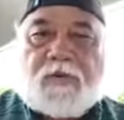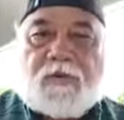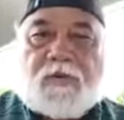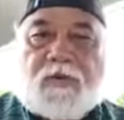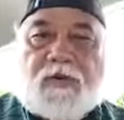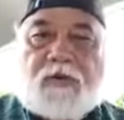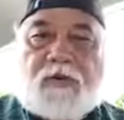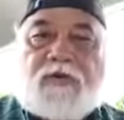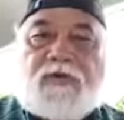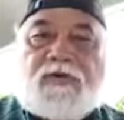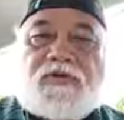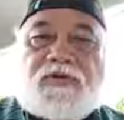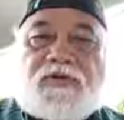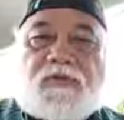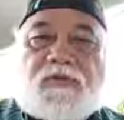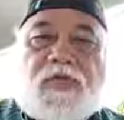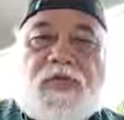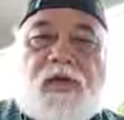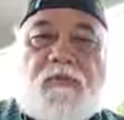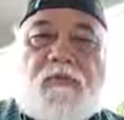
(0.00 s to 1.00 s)
bones
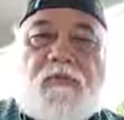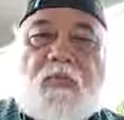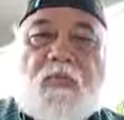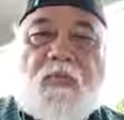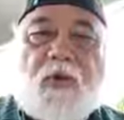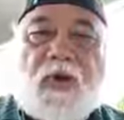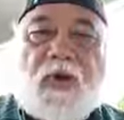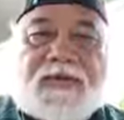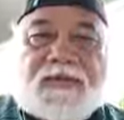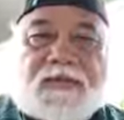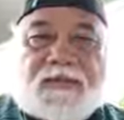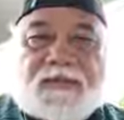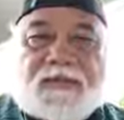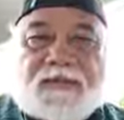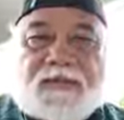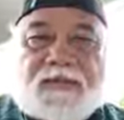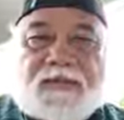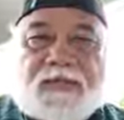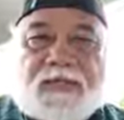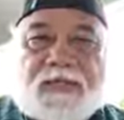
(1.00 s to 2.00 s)
will come white.
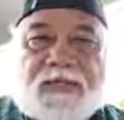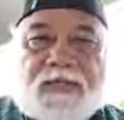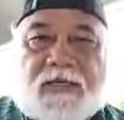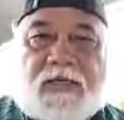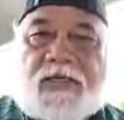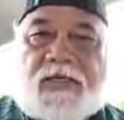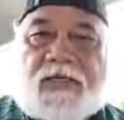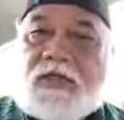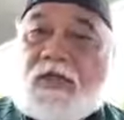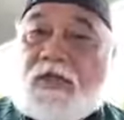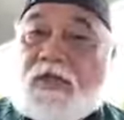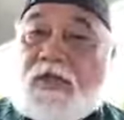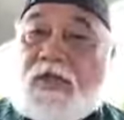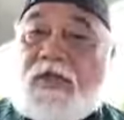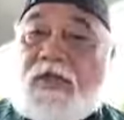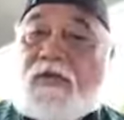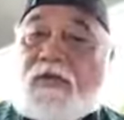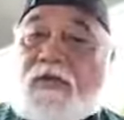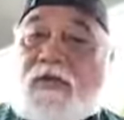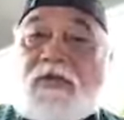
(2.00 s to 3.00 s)
You
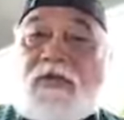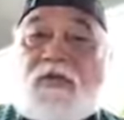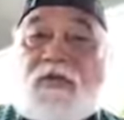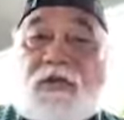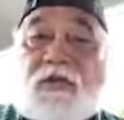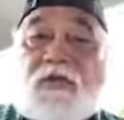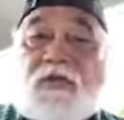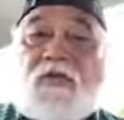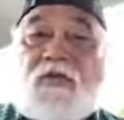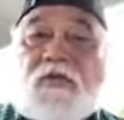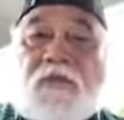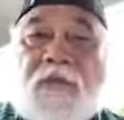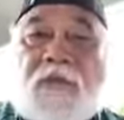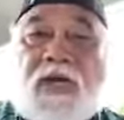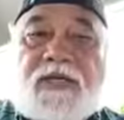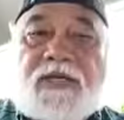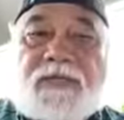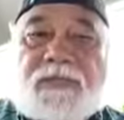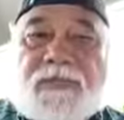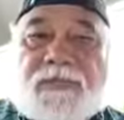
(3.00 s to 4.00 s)
then cooked it too
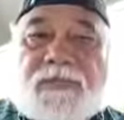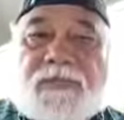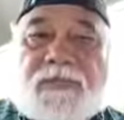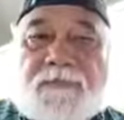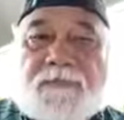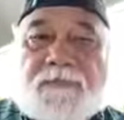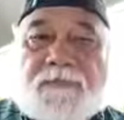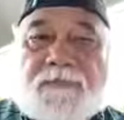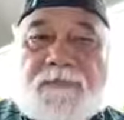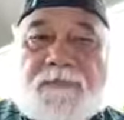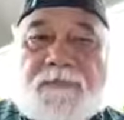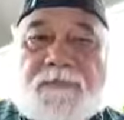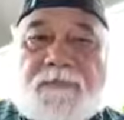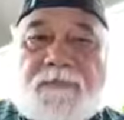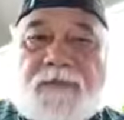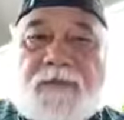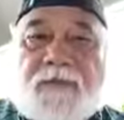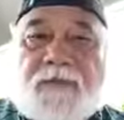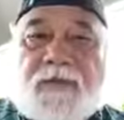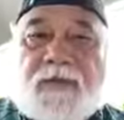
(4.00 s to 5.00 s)
much.
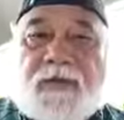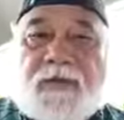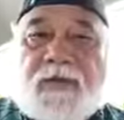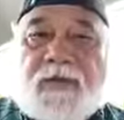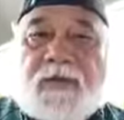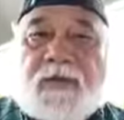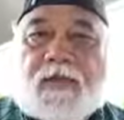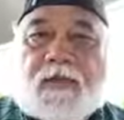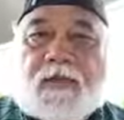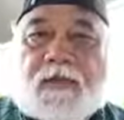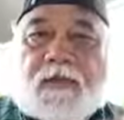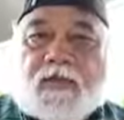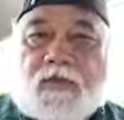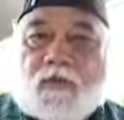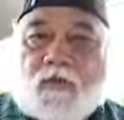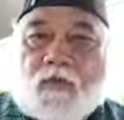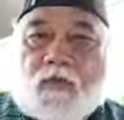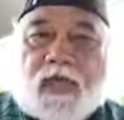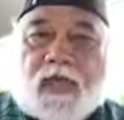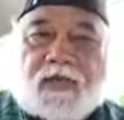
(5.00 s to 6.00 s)

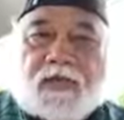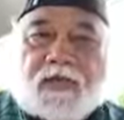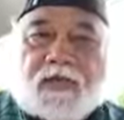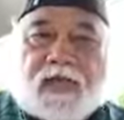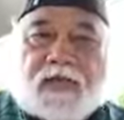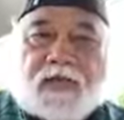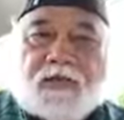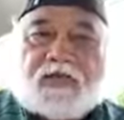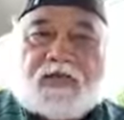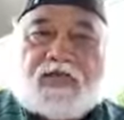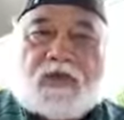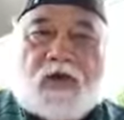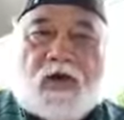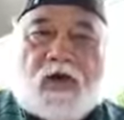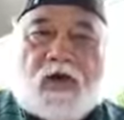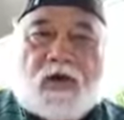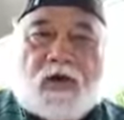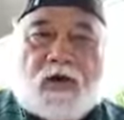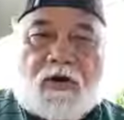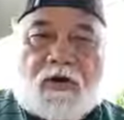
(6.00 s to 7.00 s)
You want that
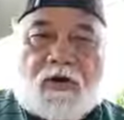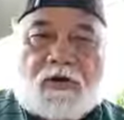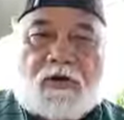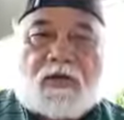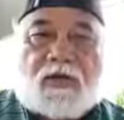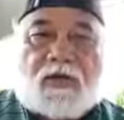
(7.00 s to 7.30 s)
charred